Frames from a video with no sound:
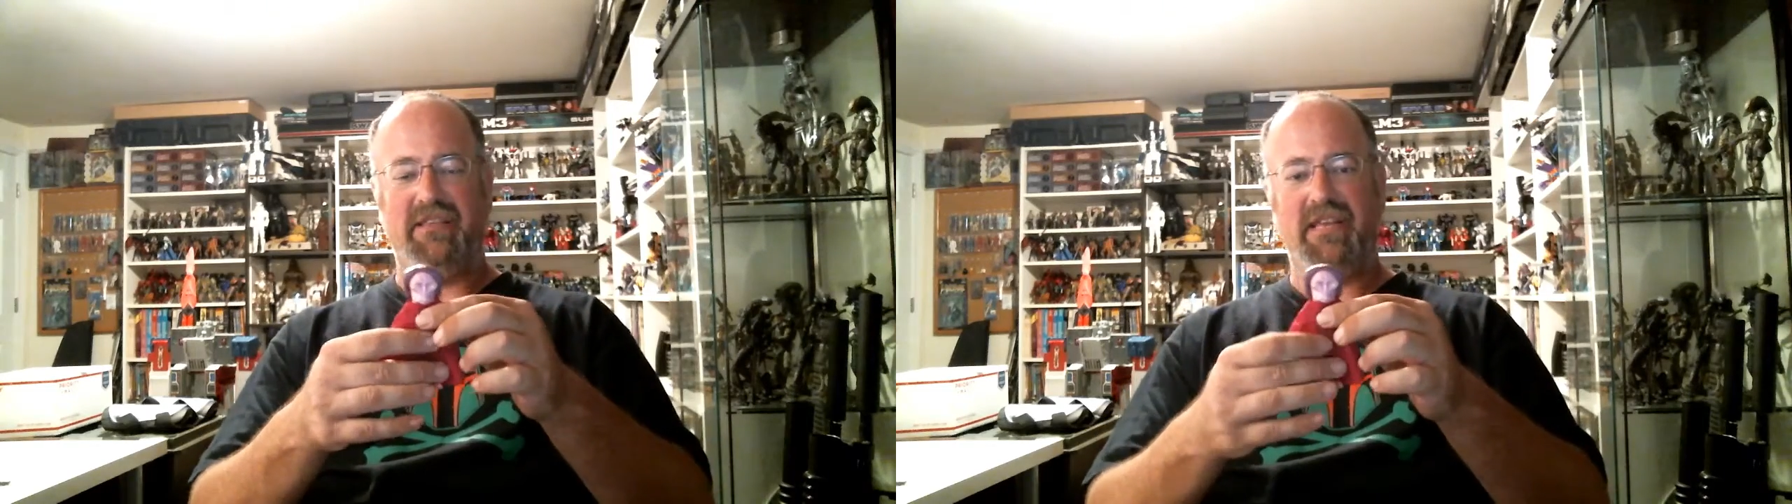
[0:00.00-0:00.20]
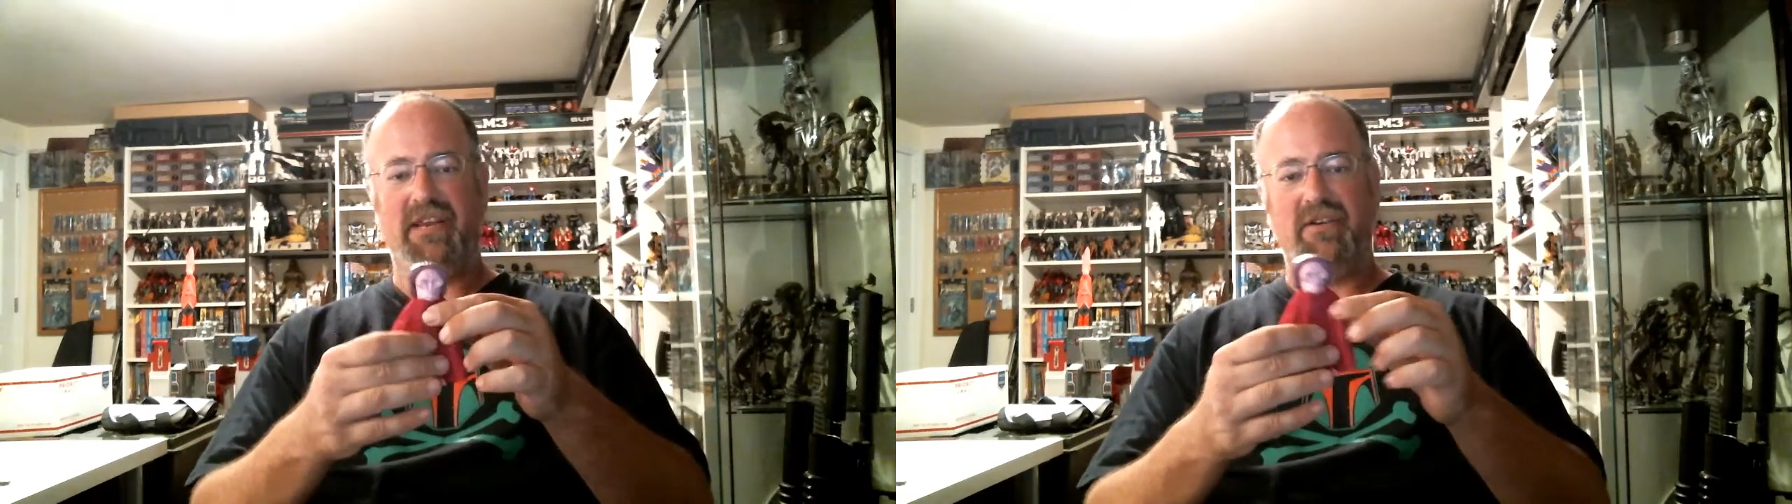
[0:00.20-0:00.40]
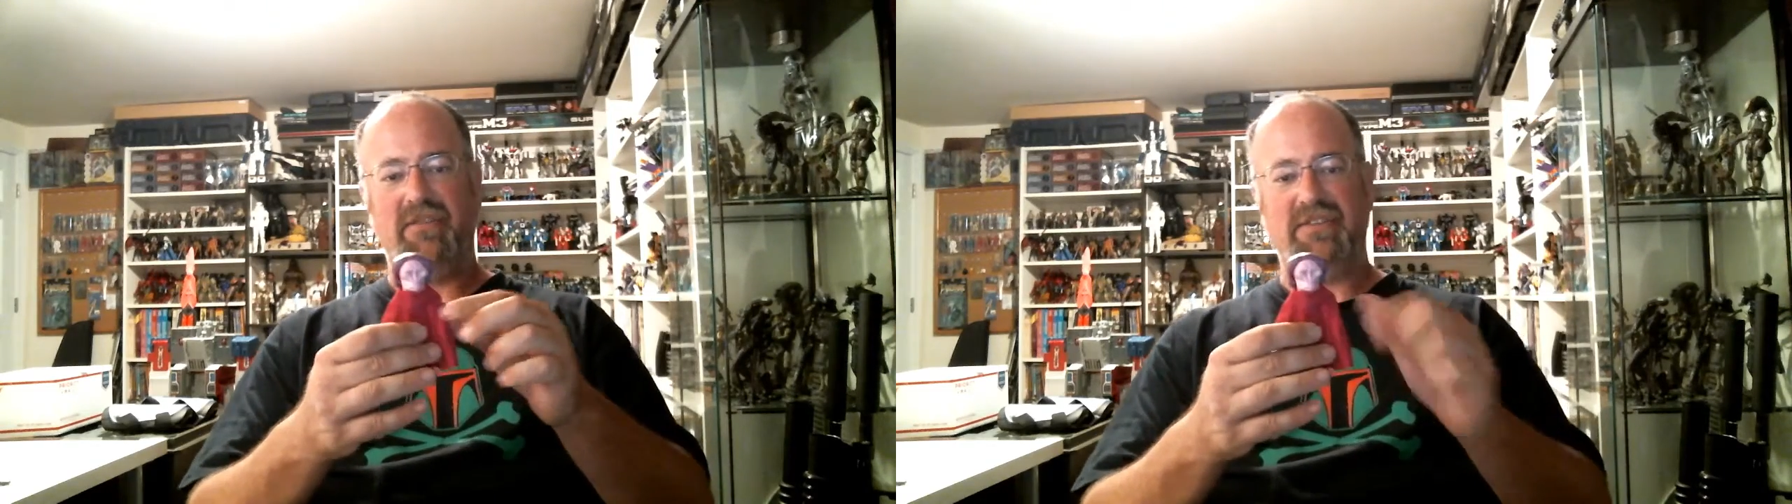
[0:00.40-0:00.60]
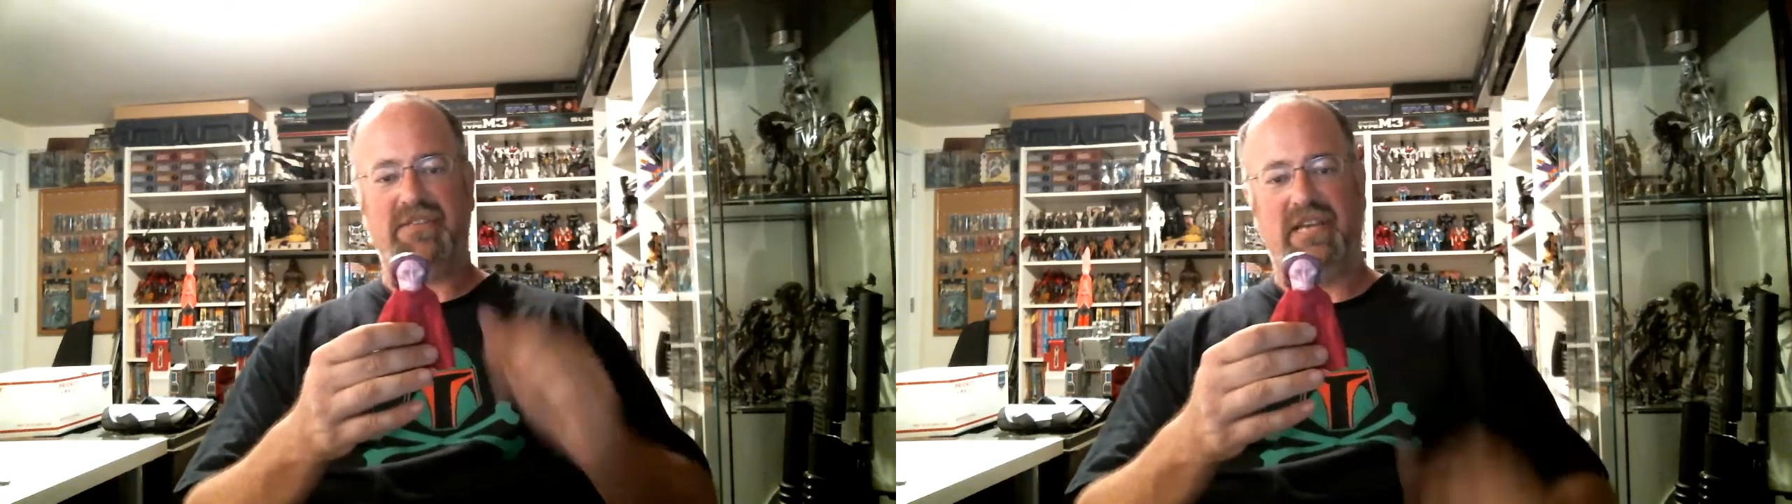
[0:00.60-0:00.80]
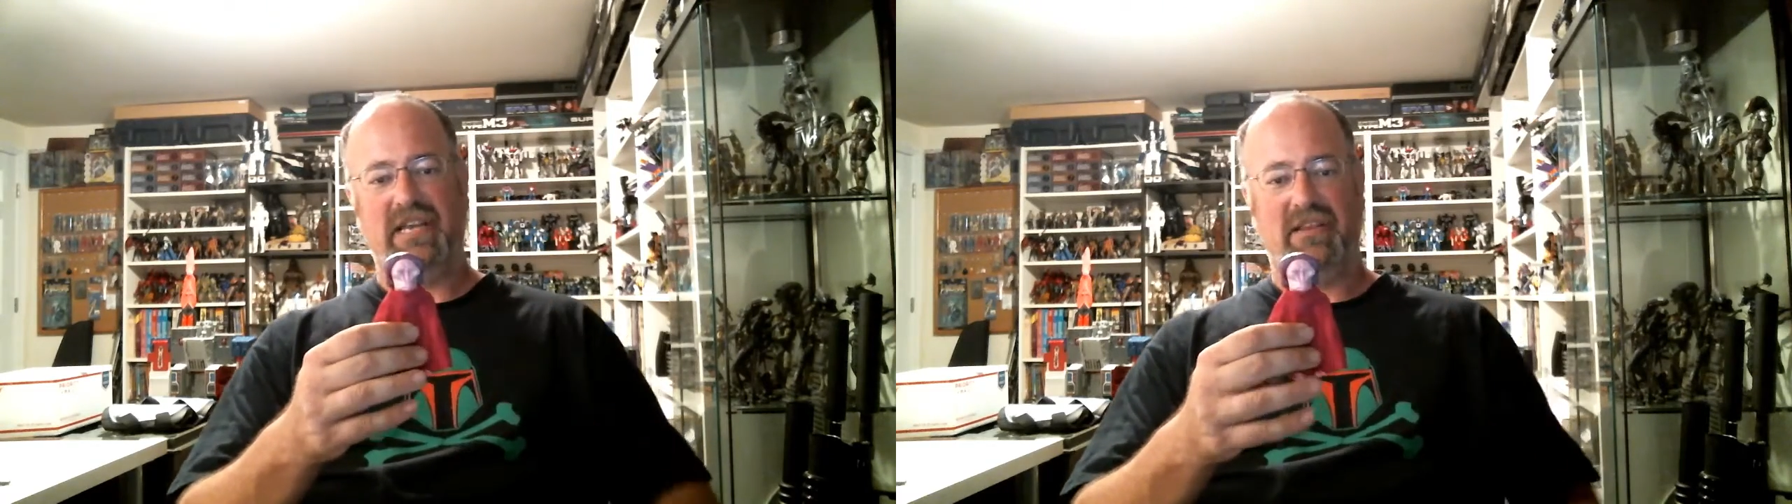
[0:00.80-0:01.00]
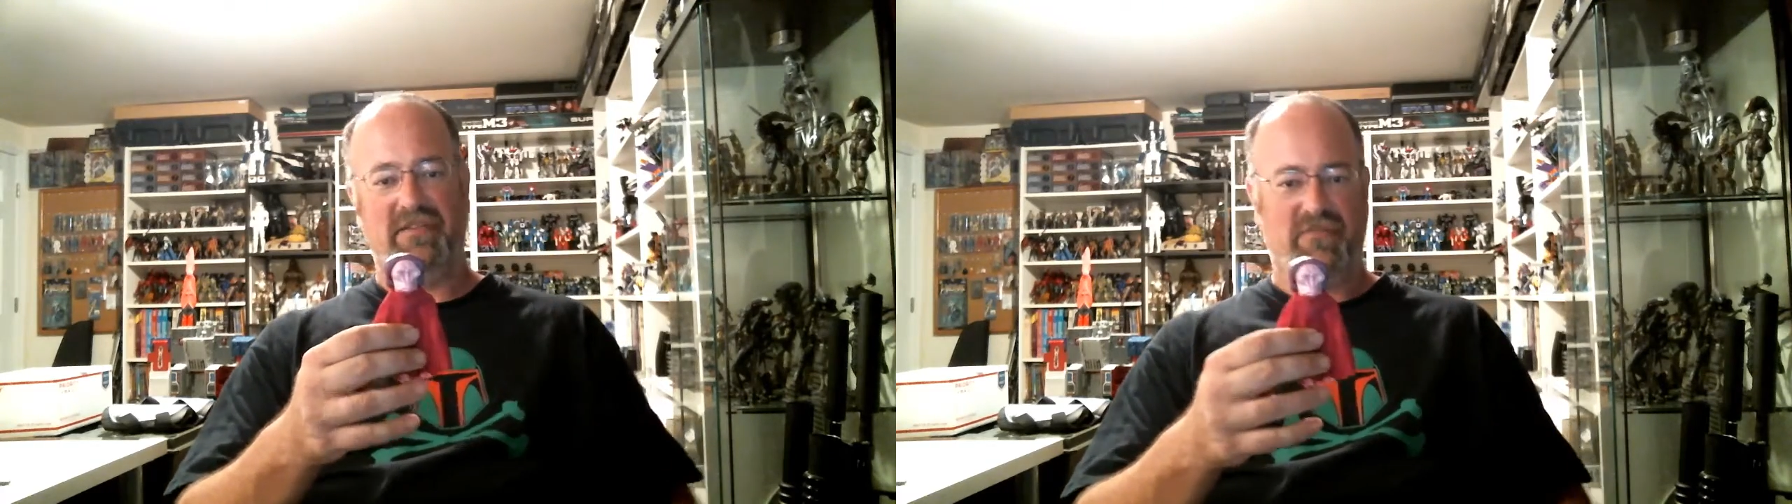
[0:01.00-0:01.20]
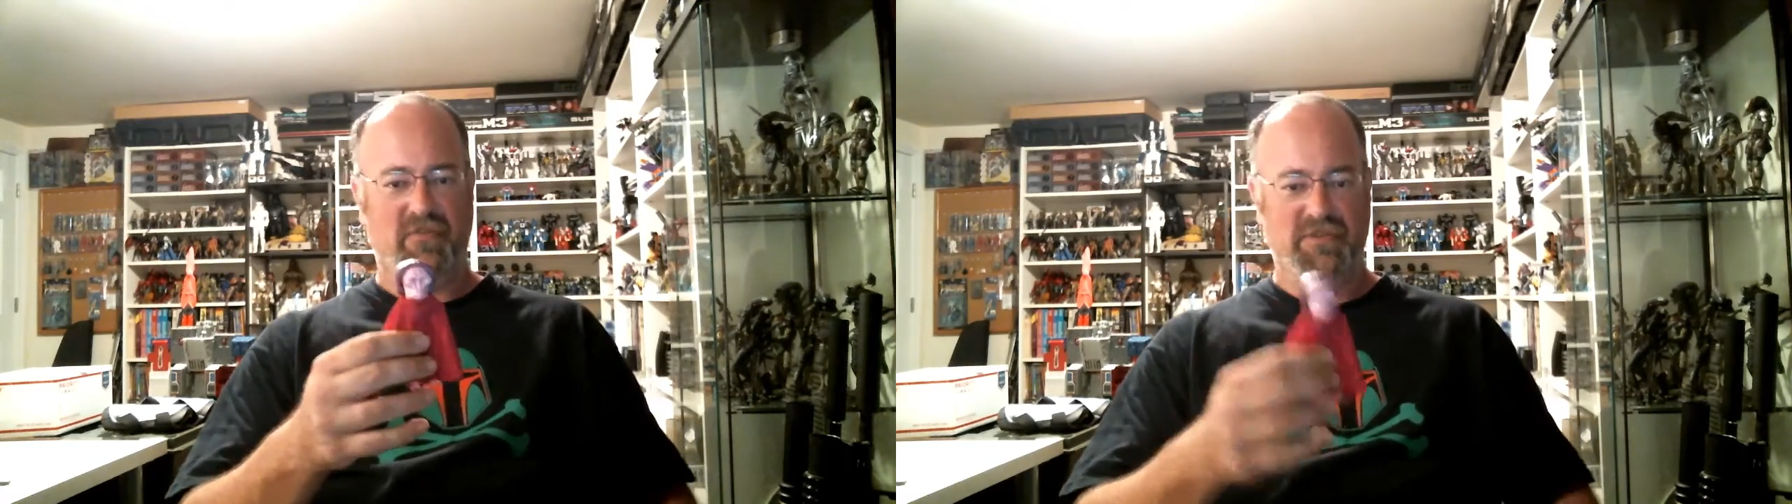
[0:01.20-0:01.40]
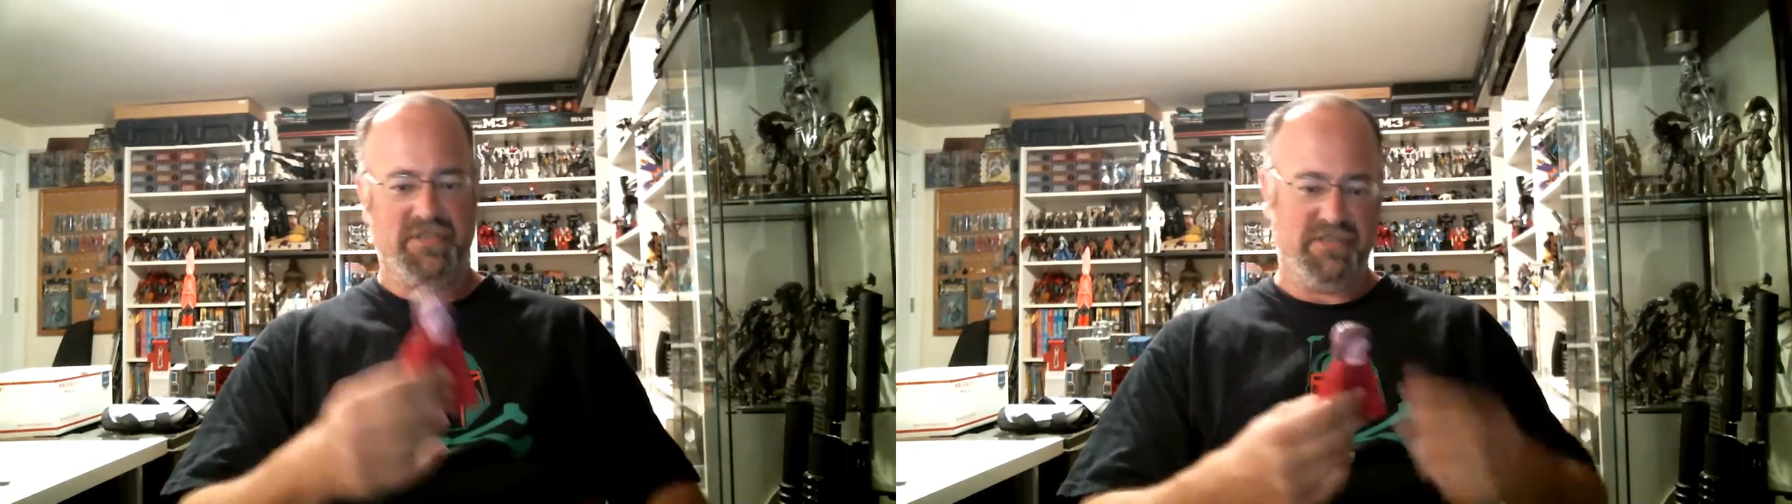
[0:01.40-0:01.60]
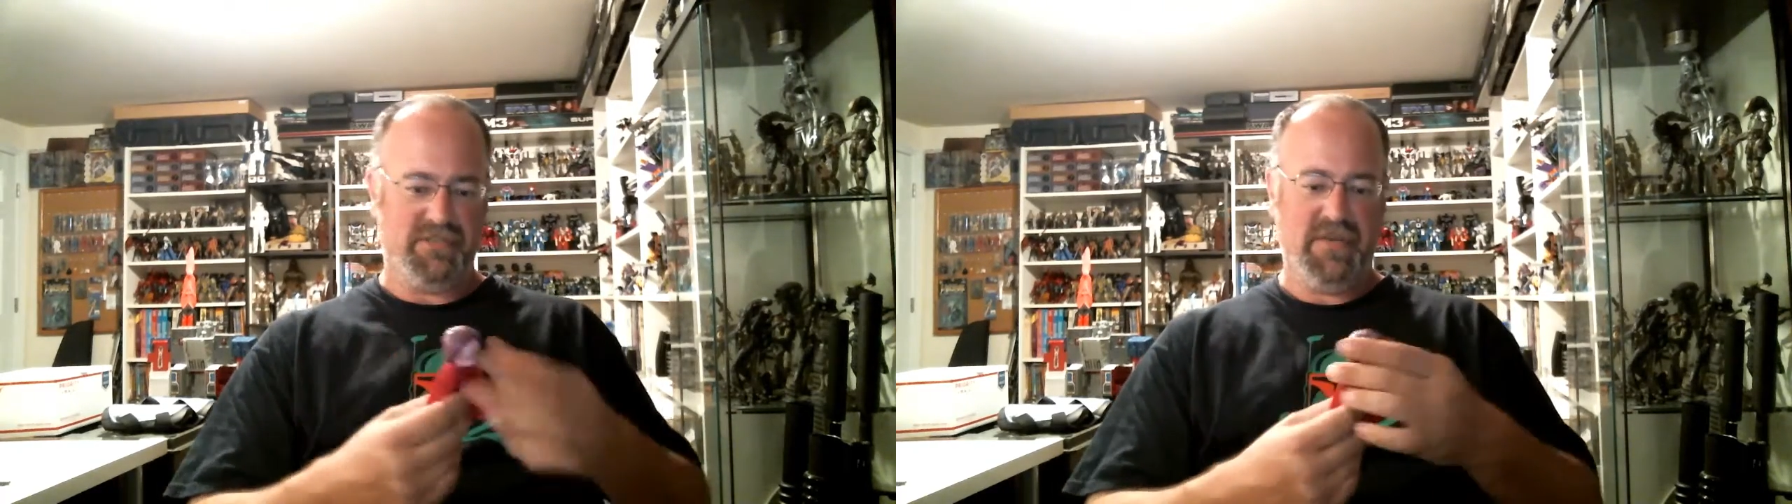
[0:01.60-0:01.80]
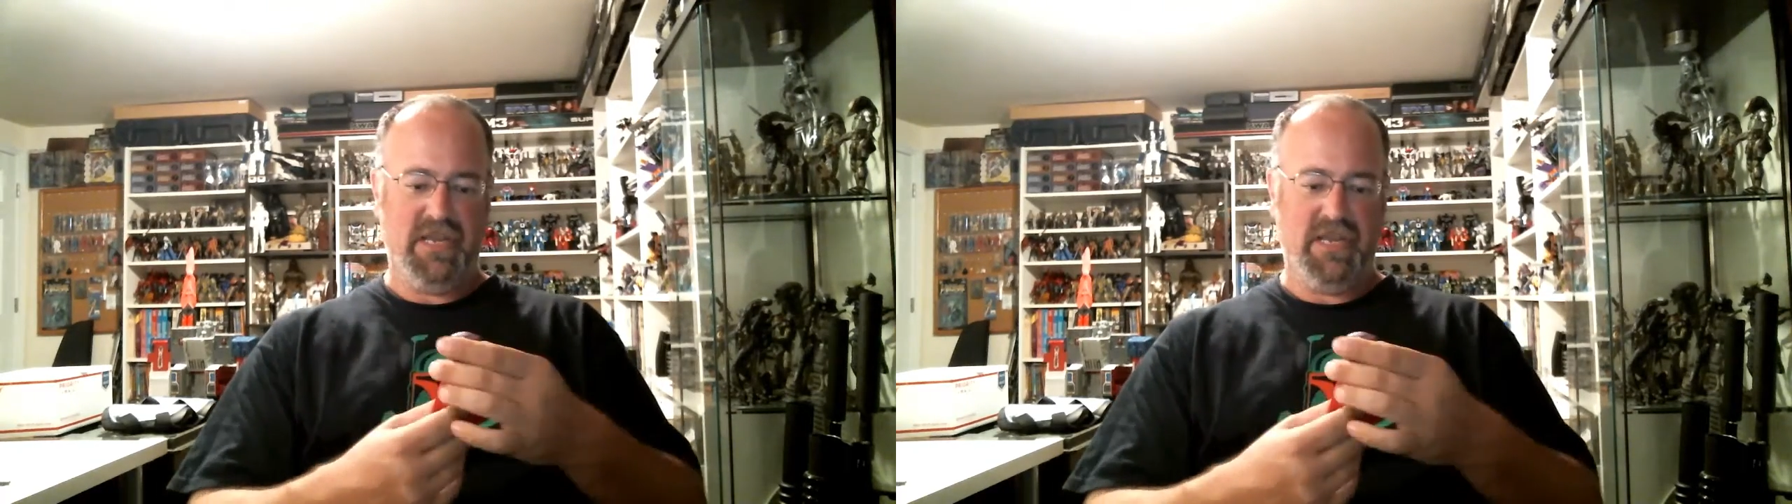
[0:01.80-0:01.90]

leader of the Cylon forces.